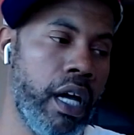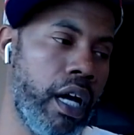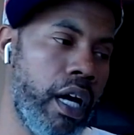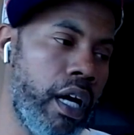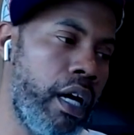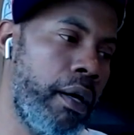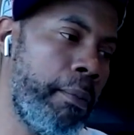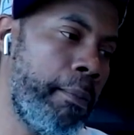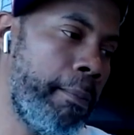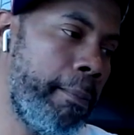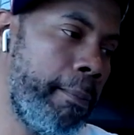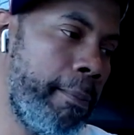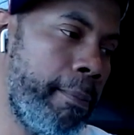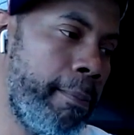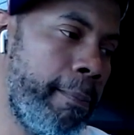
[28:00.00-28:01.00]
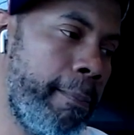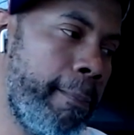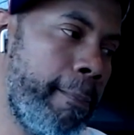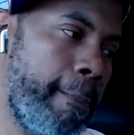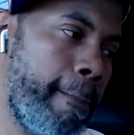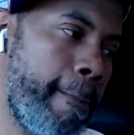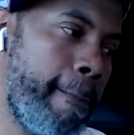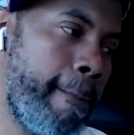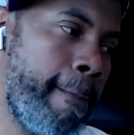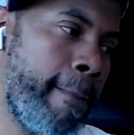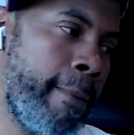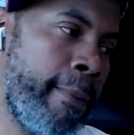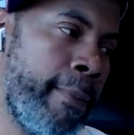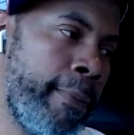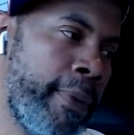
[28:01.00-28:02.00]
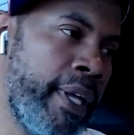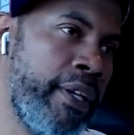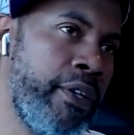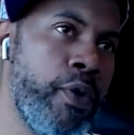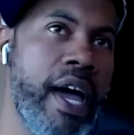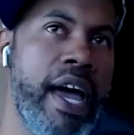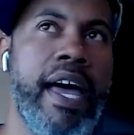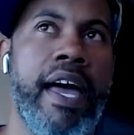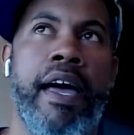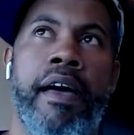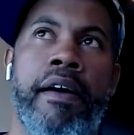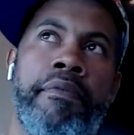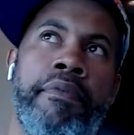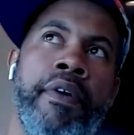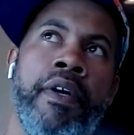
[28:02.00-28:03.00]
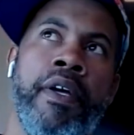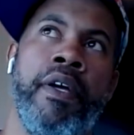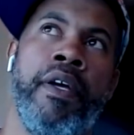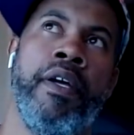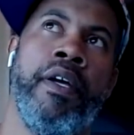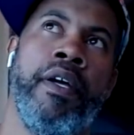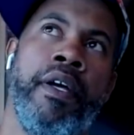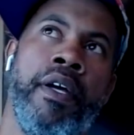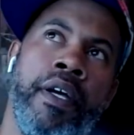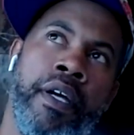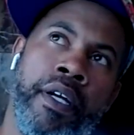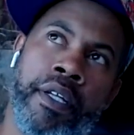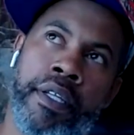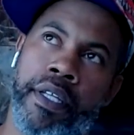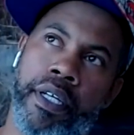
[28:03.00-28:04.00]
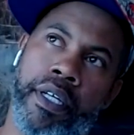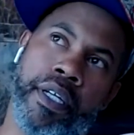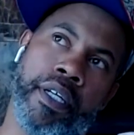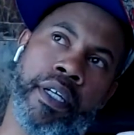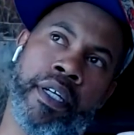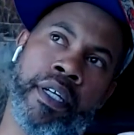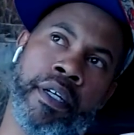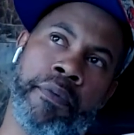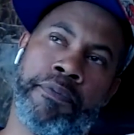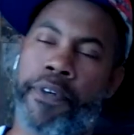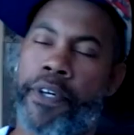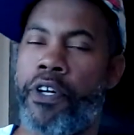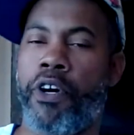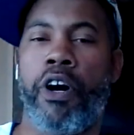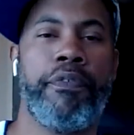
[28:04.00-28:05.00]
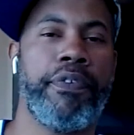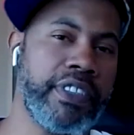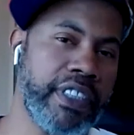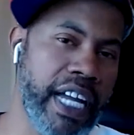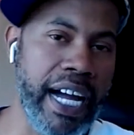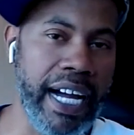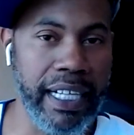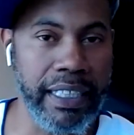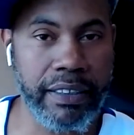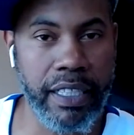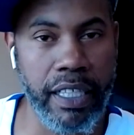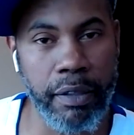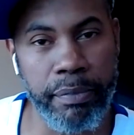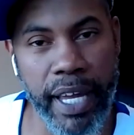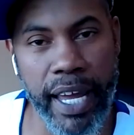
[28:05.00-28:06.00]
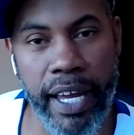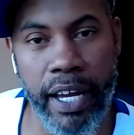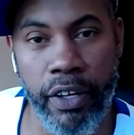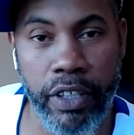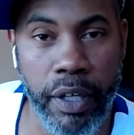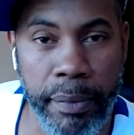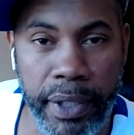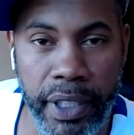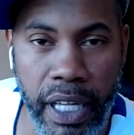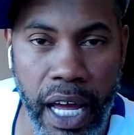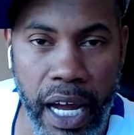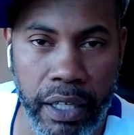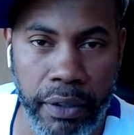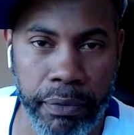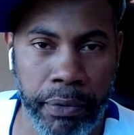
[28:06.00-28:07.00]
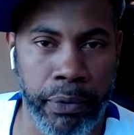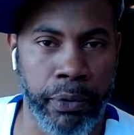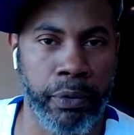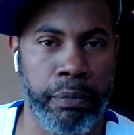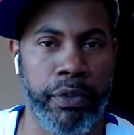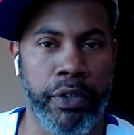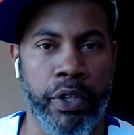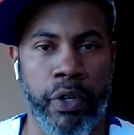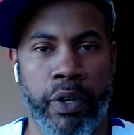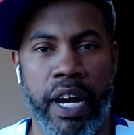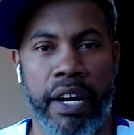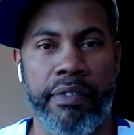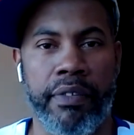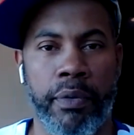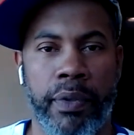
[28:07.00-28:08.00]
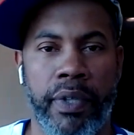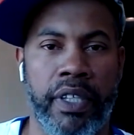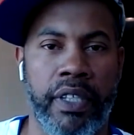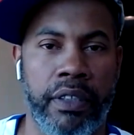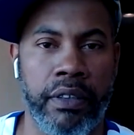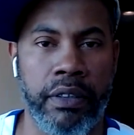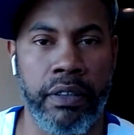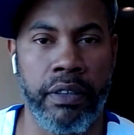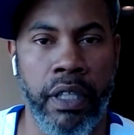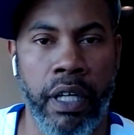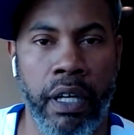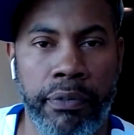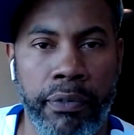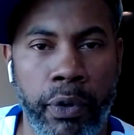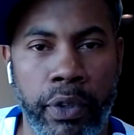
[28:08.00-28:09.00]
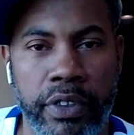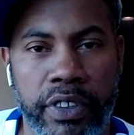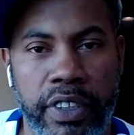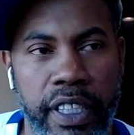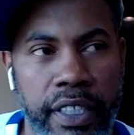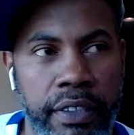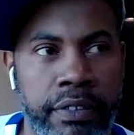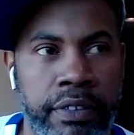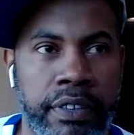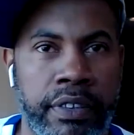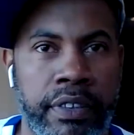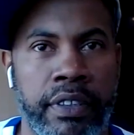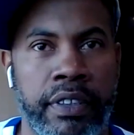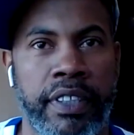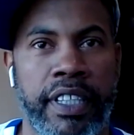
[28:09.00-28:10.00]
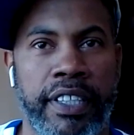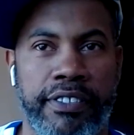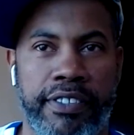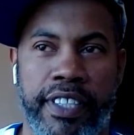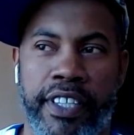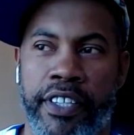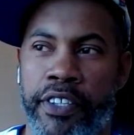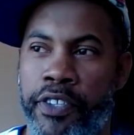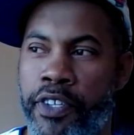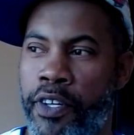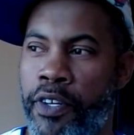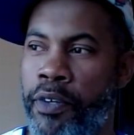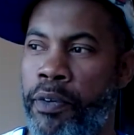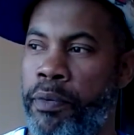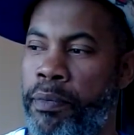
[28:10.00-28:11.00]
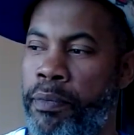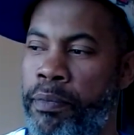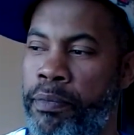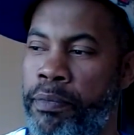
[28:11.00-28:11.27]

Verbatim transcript: Um, then you have the front office guys come down, come in the locker room. You know, everyone, of course, gives gives their you know